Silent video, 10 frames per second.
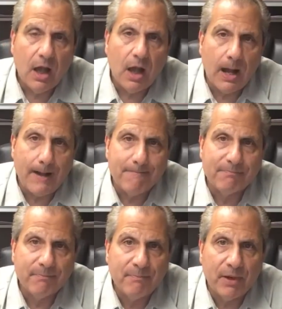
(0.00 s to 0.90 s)

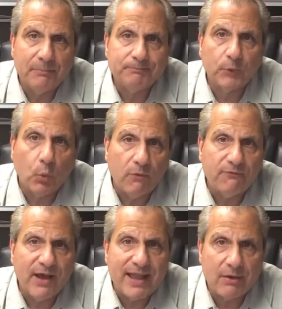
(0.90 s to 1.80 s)
But we'll
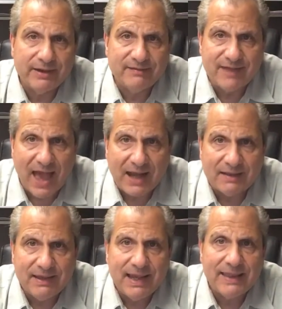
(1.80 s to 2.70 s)
find out
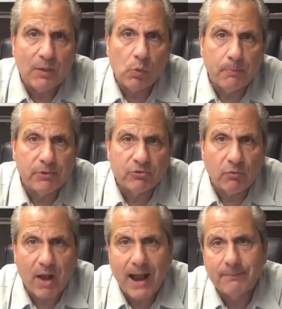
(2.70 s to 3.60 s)
exactly, and then we'll
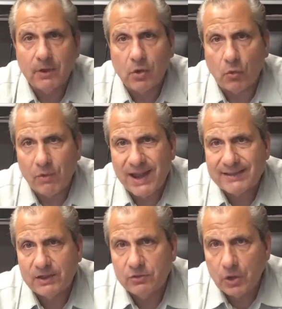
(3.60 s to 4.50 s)
prescribe the
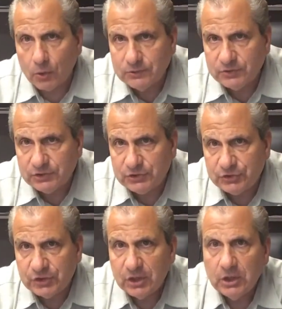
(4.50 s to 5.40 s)
correct
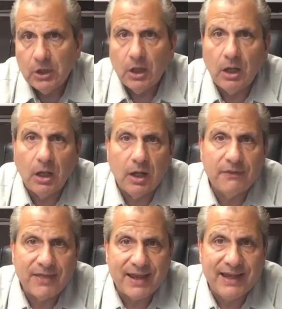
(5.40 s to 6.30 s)
dosage
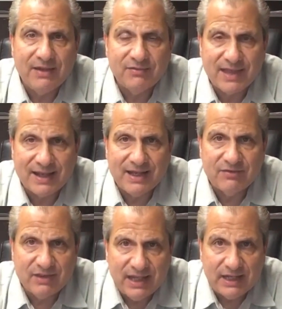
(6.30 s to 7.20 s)
that is
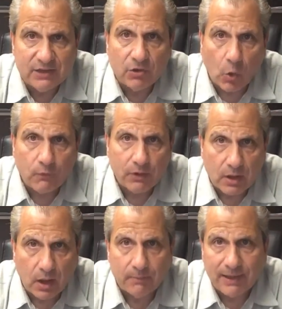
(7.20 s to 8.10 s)
needed to
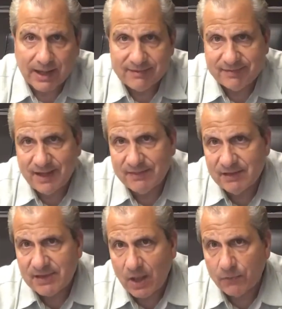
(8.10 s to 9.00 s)
overcome, like I said,
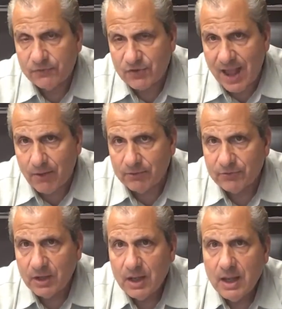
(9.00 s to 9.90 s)
this health
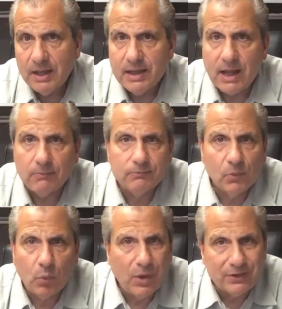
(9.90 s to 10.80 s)
challenge. Now,
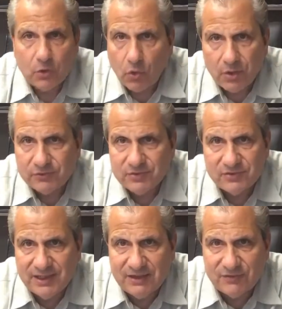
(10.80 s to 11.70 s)
what
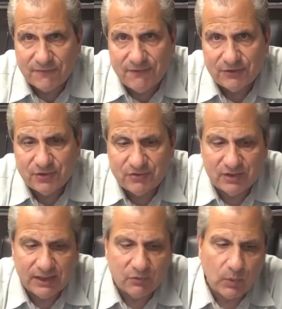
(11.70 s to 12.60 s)
causes these
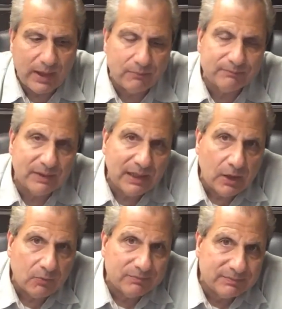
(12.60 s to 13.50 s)
deficiencies? Well,
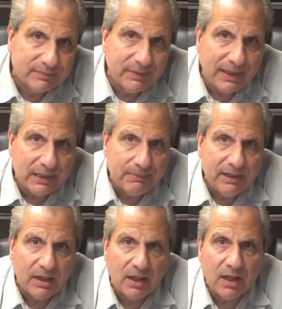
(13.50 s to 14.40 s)
it could
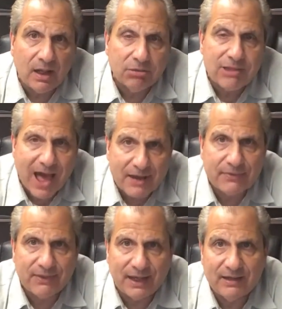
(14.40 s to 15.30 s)
be a lot
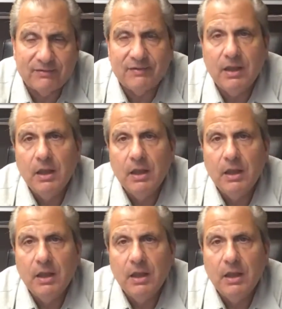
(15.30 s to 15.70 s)
of things,